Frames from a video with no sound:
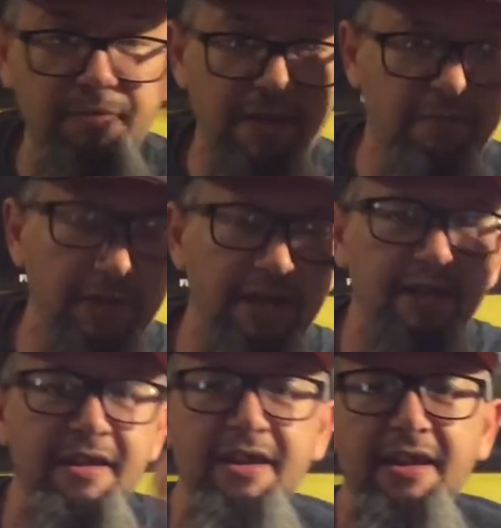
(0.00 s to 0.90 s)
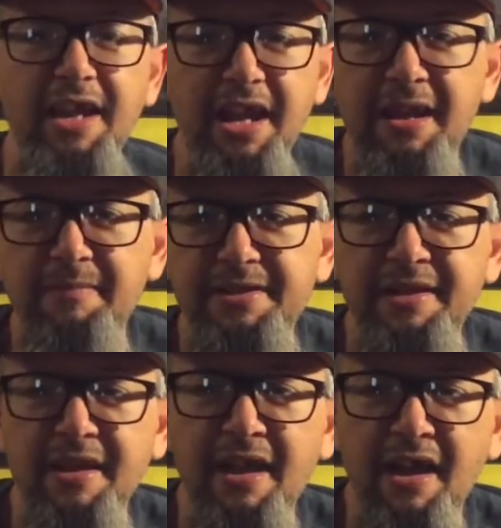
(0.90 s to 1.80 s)
my Vita games.
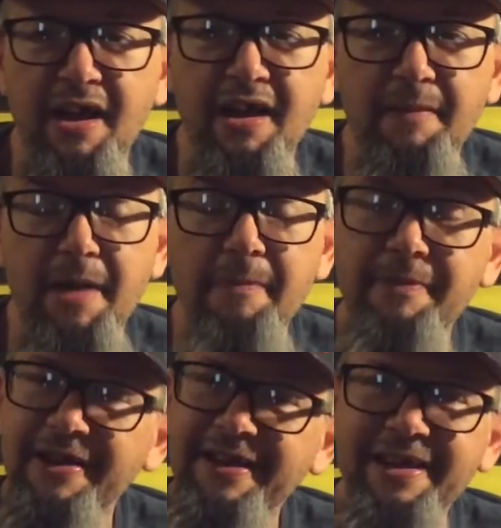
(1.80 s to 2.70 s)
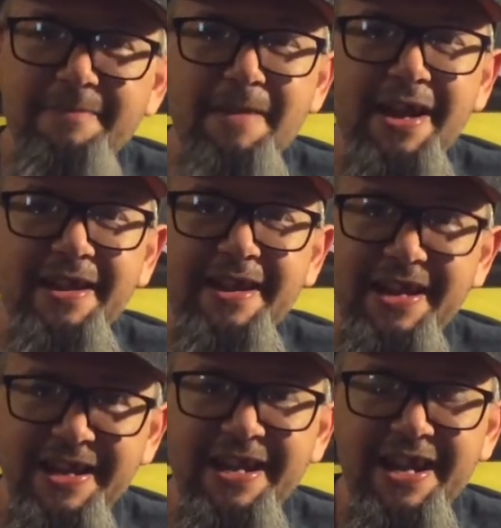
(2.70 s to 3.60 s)
I'm gonna get my
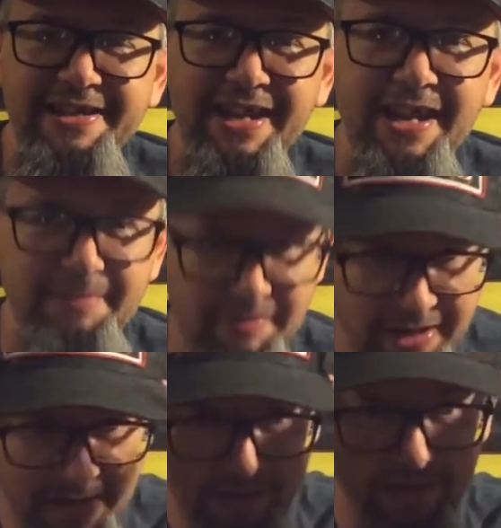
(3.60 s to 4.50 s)
NES games right here.